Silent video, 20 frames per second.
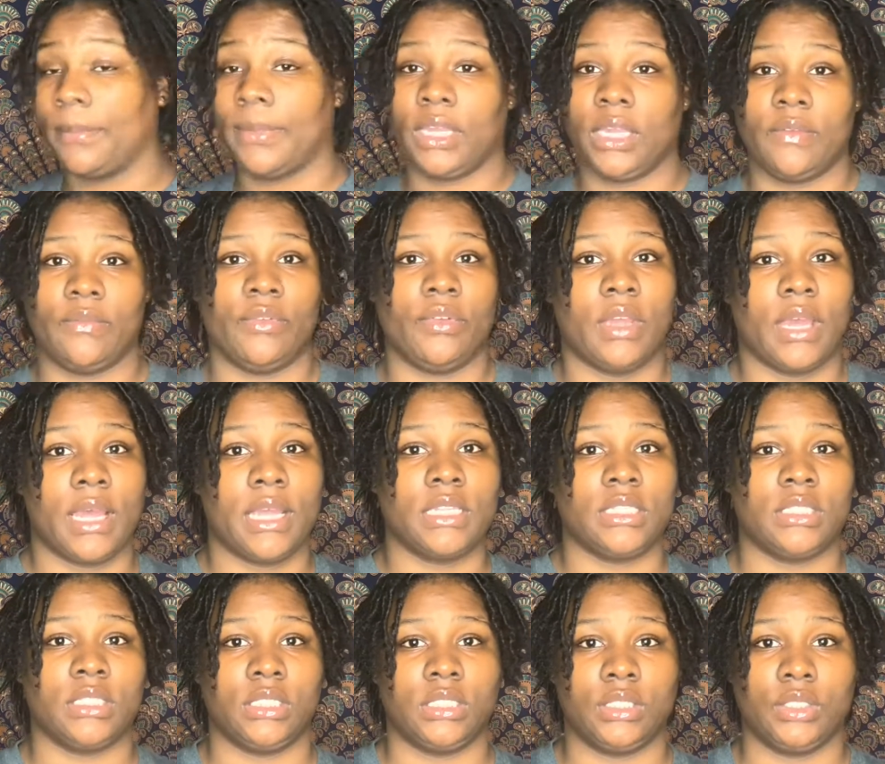gonna give you guys a
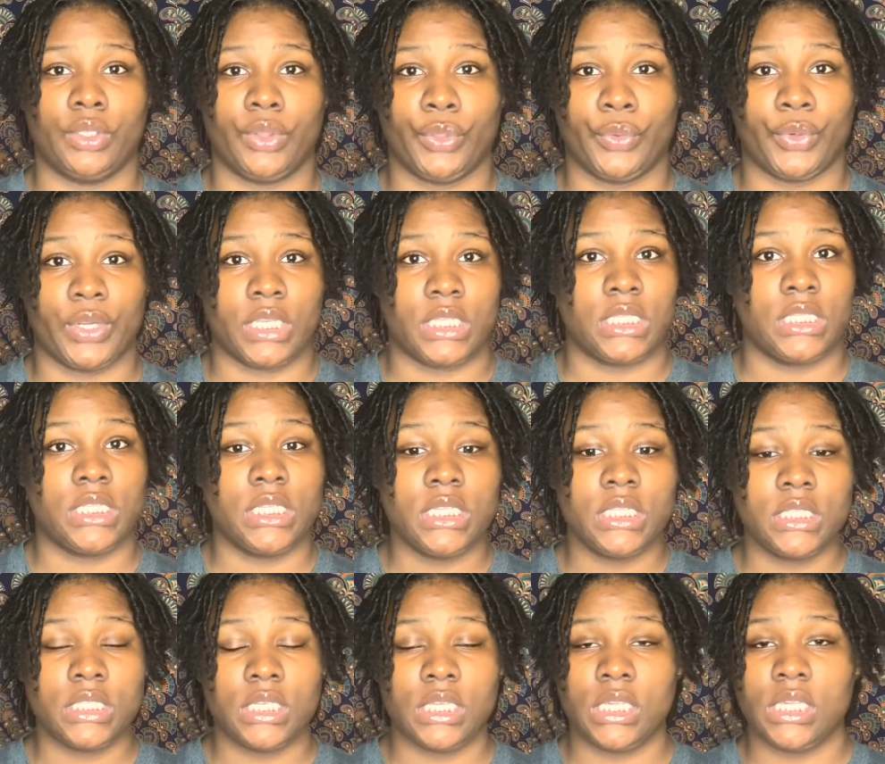little
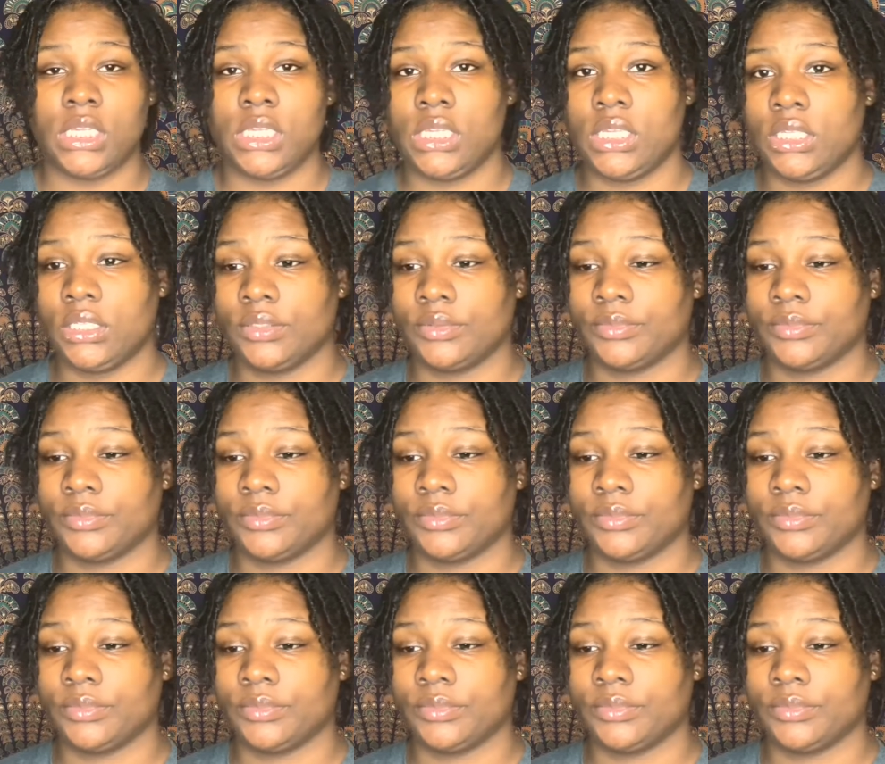360.